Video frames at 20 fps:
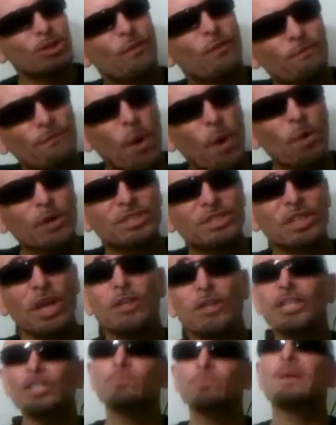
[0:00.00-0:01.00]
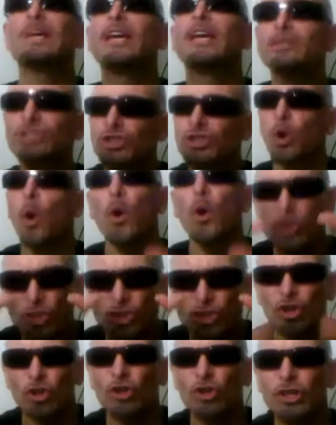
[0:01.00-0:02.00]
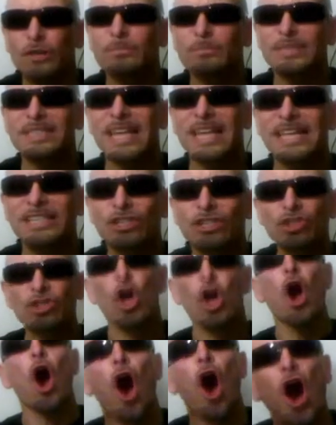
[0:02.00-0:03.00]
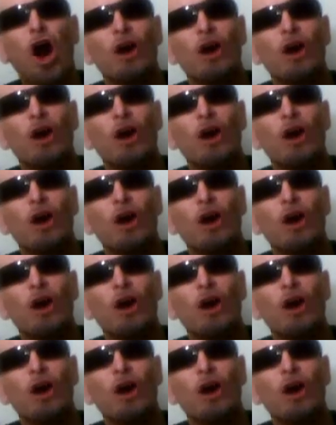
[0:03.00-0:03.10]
I want you to focus on this because your circumstances